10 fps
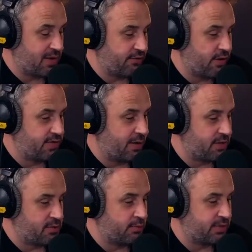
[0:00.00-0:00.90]
Ellen Road yet,
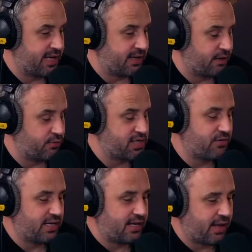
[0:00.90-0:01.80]
but his mum and dad have, which I
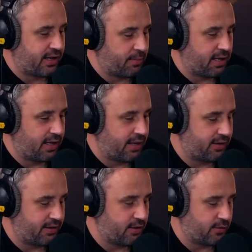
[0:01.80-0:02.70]
really like. I mean, I
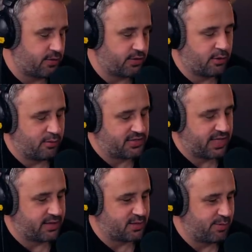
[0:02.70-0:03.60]
like that, you know, the club have
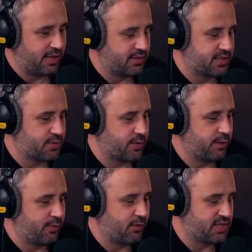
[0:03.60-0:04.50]
taken some pelters this
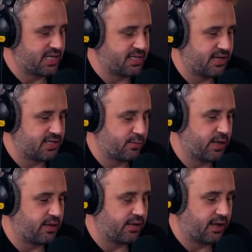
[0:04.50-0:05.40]
week, but I will say it's nice the
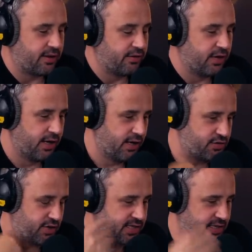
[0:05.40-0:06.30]
way that they're kind of
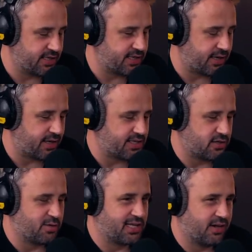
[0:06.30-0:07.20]
trying to take this. I guess it's
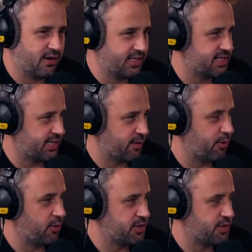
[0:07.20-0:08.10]
almost like a holistic
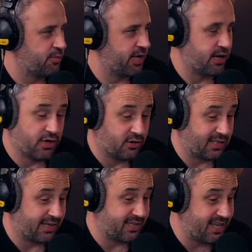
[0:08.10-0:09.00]
approach to bringing a young
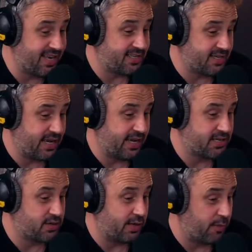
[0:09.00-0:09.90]
lad, because he
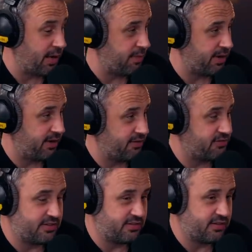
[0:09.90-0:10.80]
is only a baby, as
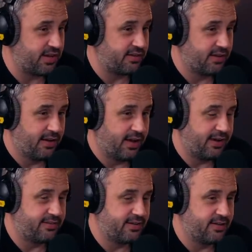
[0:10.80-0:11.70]
Jesse said,
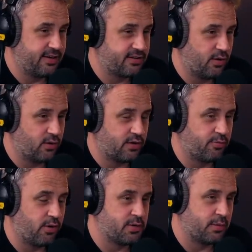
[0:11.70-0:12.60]
18 years old, and
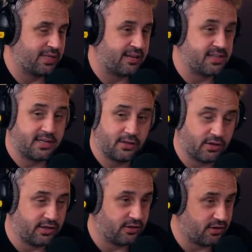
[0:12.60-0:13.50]
they brought his mum and dad in and said,
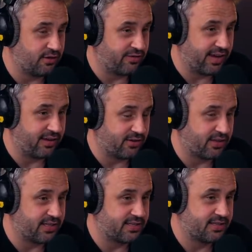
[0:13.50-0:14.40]
look, you're going to love it here, look
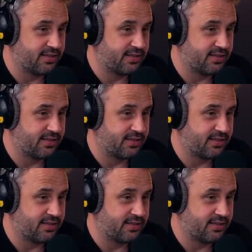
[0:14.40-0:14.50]
at this.